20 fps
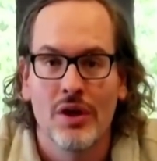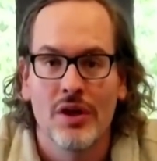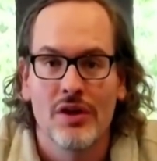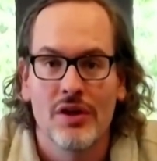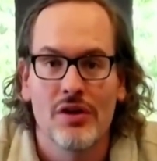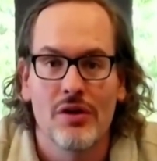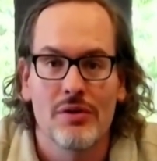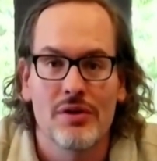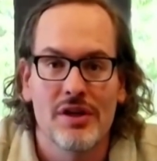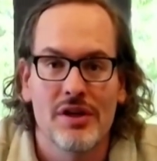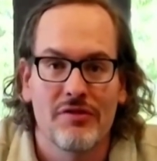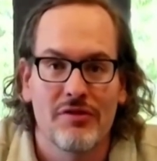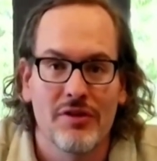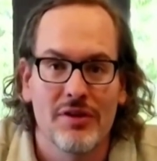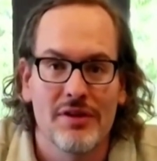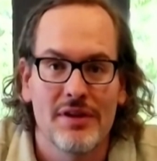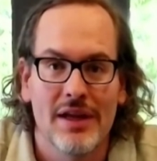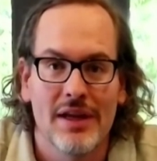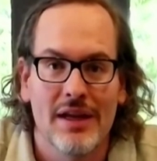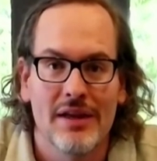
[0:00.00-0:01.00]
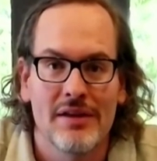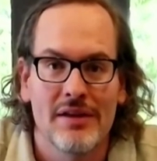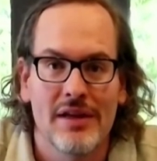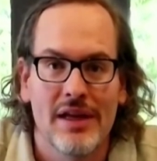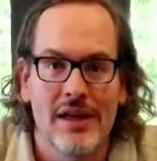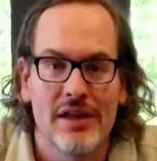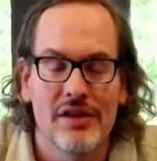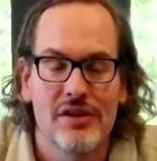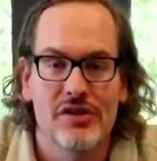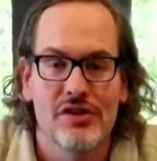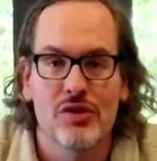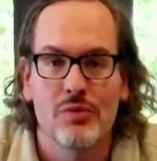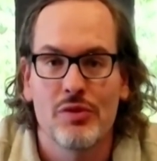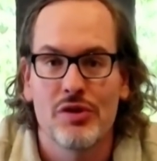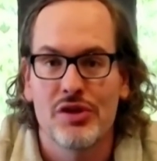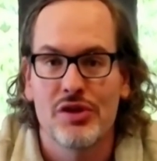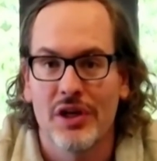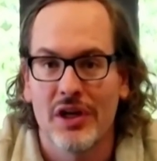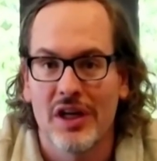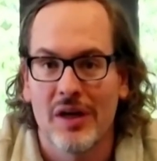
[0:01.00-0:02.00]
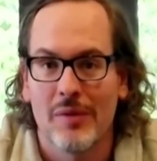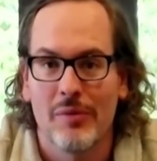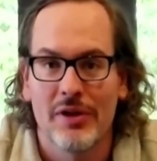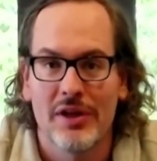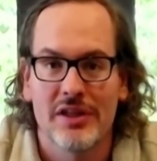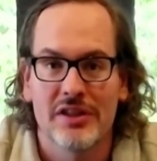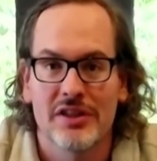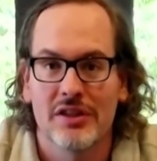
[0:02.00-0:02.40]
no different than any distribution companies